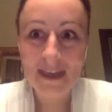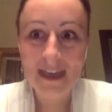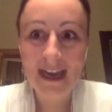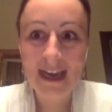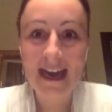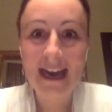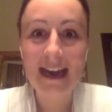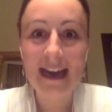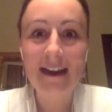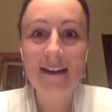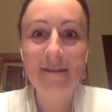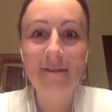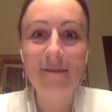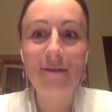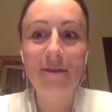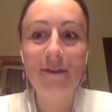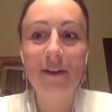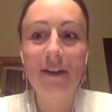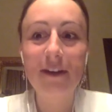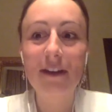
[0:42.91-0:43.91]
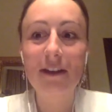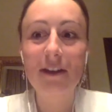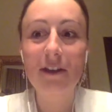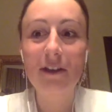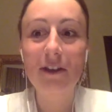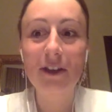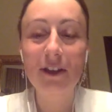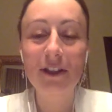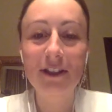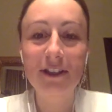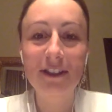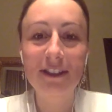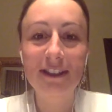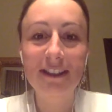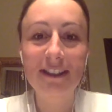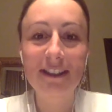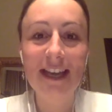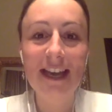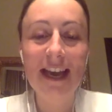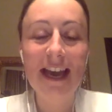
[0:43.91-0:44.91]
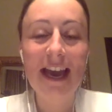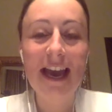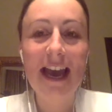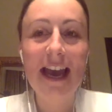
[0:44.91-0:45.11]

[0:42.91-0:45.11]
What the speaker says: We have learned